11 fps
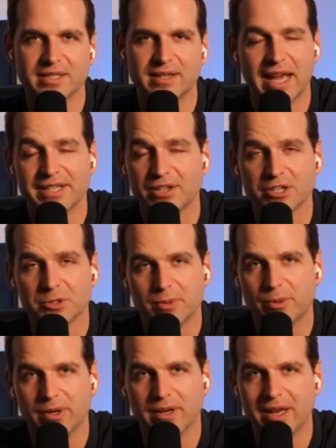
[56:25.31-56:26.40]
And that's ultimately
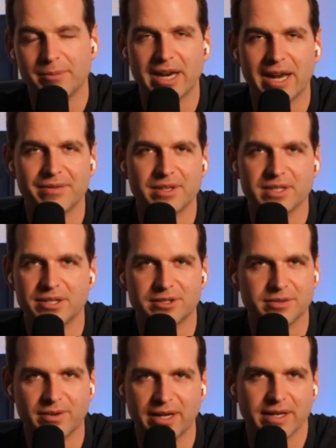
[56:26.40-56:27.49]
what led me to have the decision
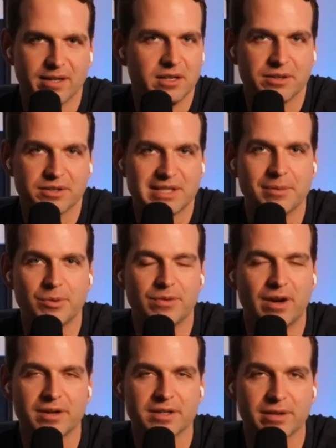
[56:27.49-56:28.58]
of like, it's time to move
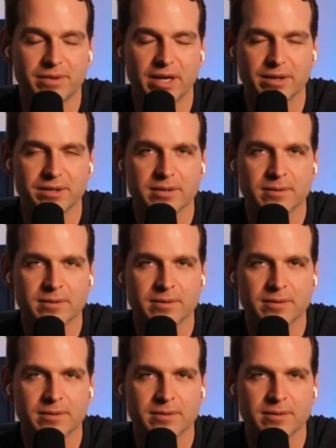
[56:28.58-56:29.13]
on to something else.